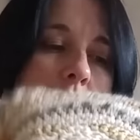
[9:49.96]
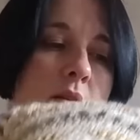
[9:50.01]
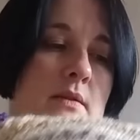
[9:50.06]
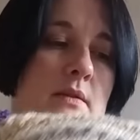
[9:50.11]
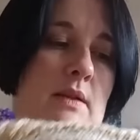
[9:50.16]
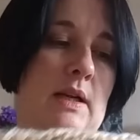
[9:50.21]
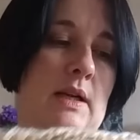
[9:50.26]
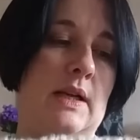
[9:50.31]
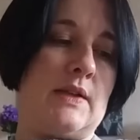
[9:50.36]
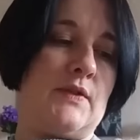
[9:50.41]

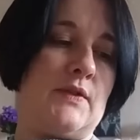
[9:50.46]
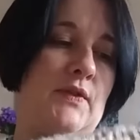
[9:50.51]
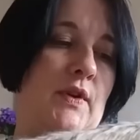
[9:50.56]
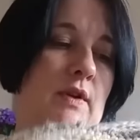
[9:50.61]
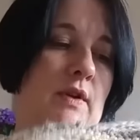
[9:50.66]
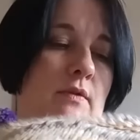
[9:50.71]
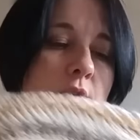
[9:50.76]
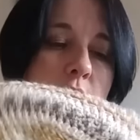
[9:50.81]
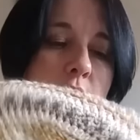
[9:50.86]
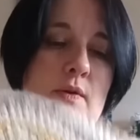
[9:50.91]
last
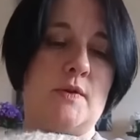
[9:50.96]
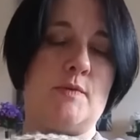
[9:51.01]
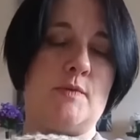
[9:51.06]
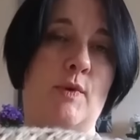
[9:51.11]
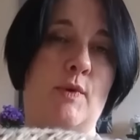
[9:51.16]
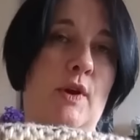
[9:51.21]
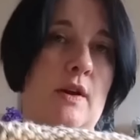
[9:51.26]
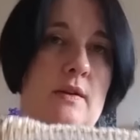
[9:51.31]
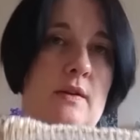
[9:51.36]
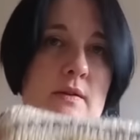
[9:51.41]
few rows,
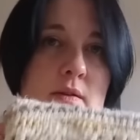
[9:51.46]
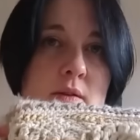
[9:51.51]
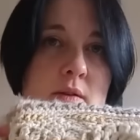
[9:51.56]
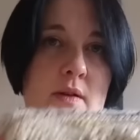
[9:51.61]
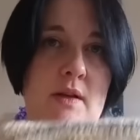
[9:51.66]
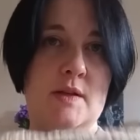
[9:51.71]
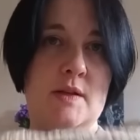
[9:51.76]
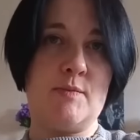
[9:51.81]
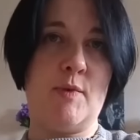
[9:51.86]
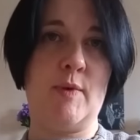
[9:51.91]
but
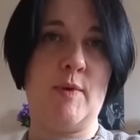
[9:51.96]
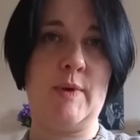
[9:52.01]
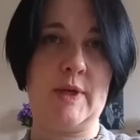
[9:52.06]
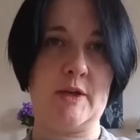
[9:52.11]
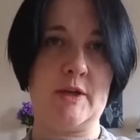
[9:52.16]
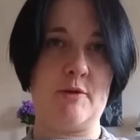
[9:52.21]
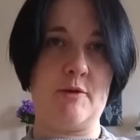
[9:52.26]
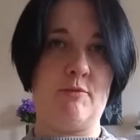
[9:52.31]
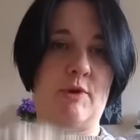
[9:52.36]
it's probably going